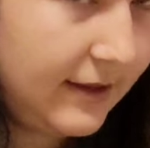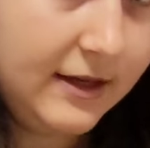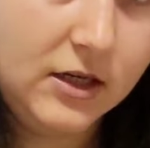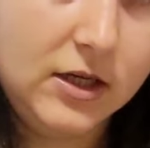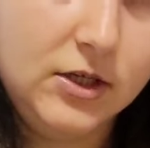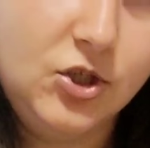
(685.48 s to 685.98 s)

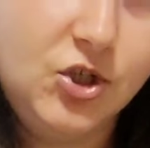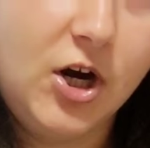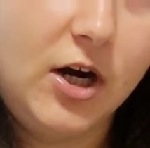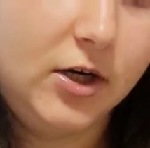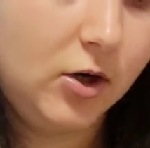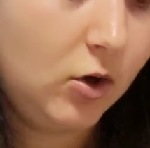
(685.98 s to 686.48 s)
the
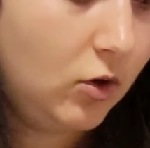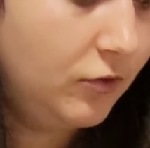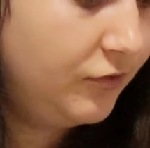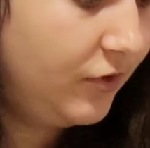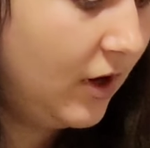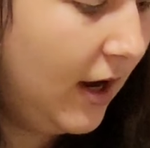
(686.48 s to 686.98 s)
jar
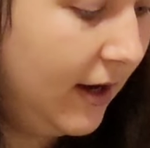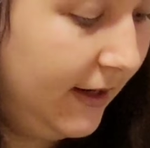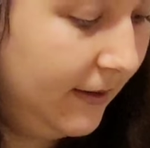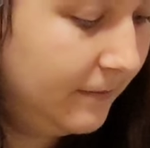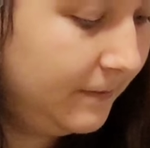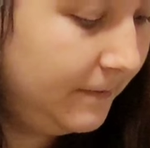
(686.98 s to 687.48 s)
of
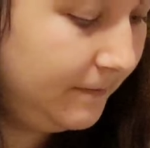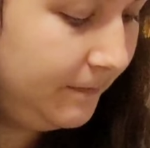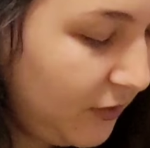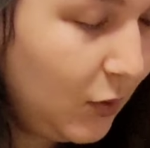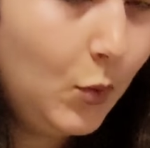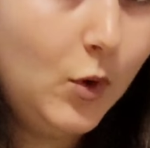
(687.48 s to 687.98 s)
honey.
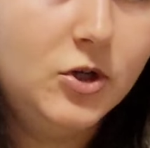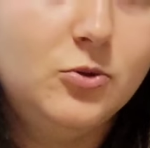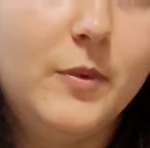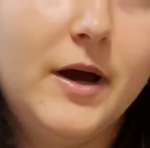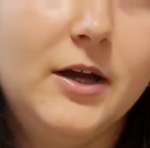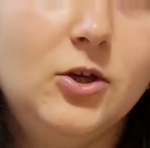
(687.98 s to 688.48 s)
If you watch
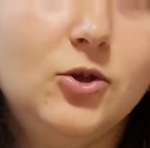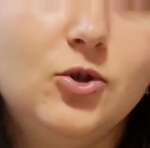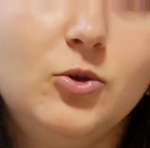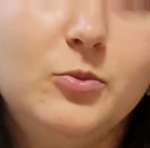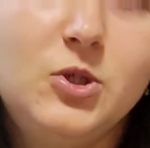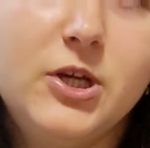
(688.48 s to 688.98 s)
my
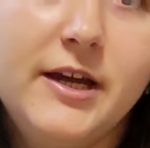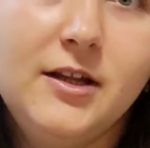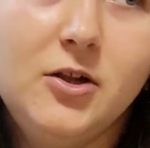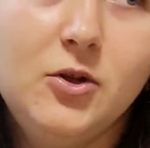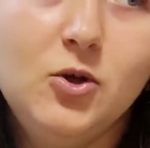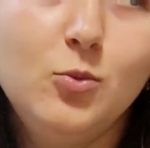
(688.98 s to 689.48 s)
YouTube
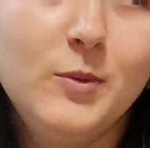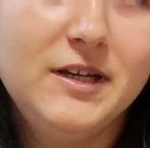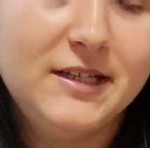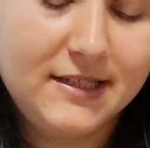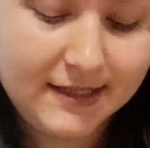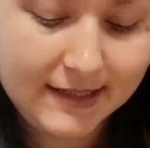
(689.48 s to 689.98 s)
channel, you may
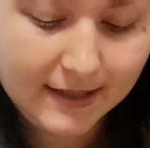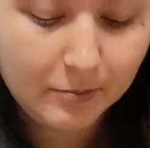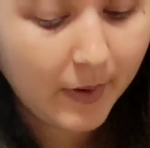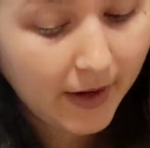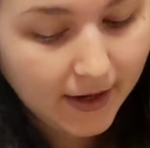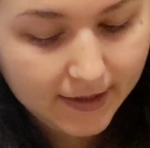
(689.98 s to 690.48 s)
see the
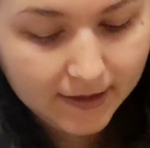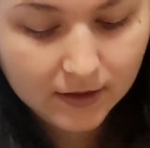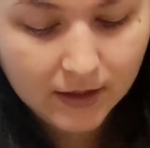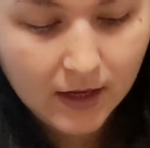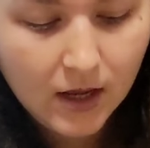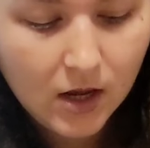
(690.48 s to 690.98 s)

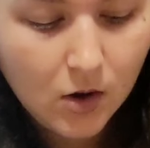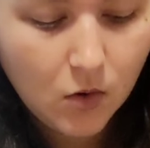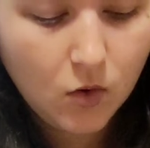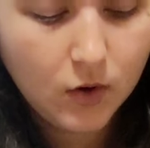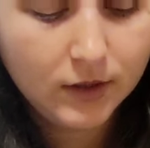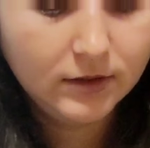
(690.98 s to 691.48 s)
pattern
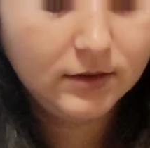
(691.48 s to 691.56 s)
on